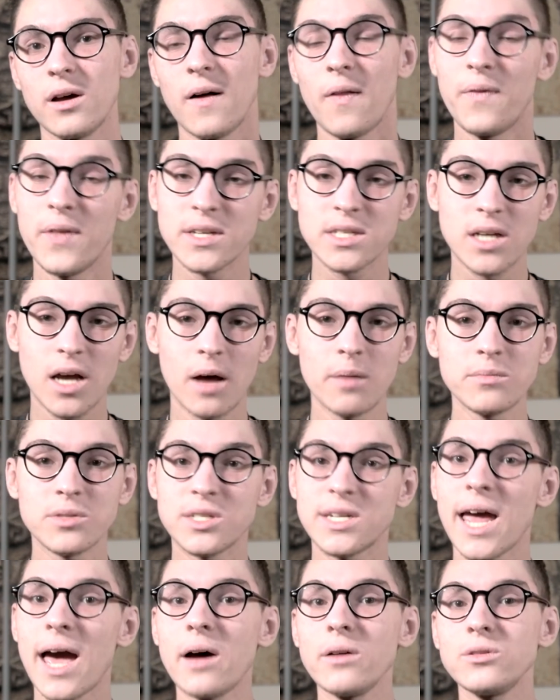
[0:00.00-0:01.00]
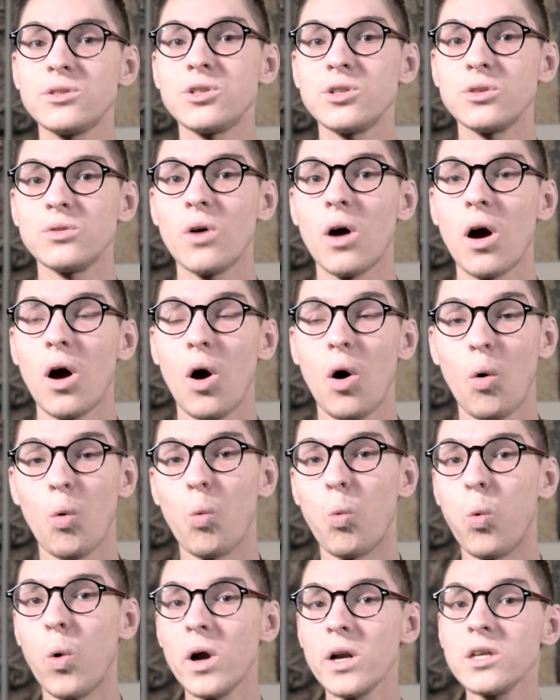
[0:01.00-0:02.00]
This comes down to,
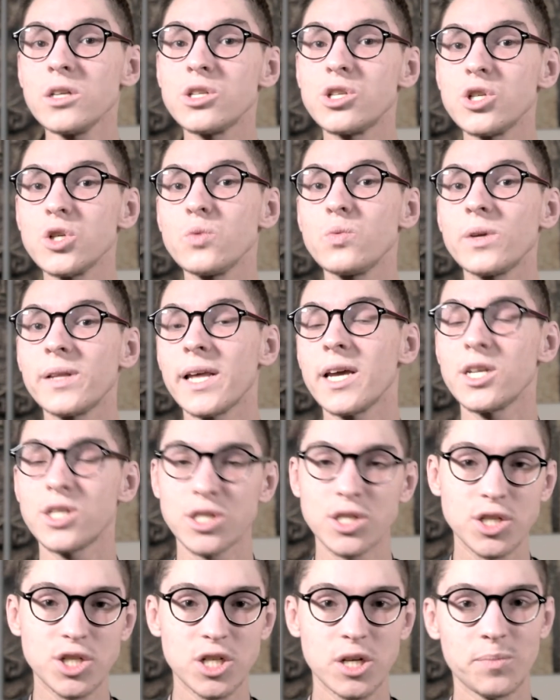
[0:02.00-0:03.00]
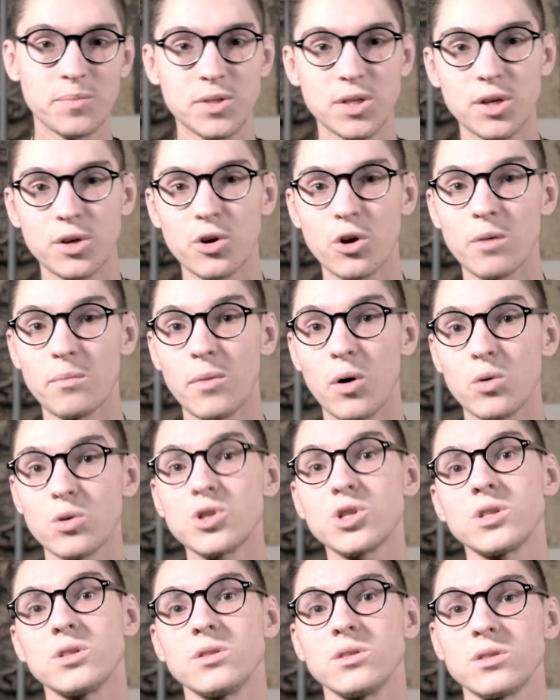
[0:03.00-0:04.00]
what is your relationship to your
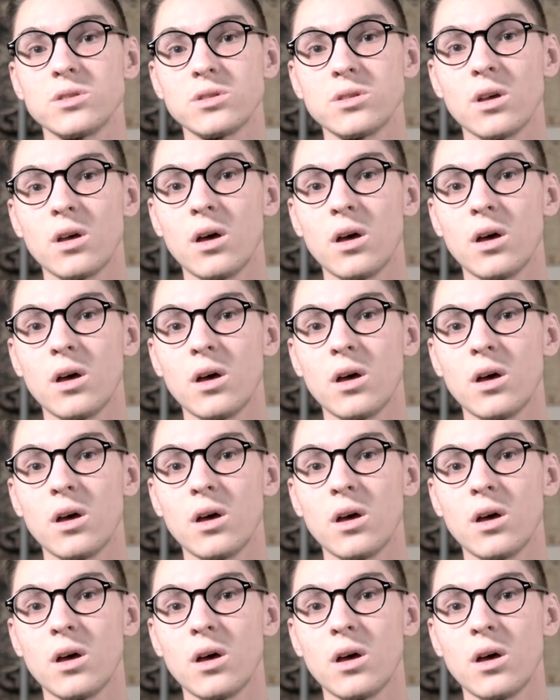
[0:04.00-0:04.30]
emotions?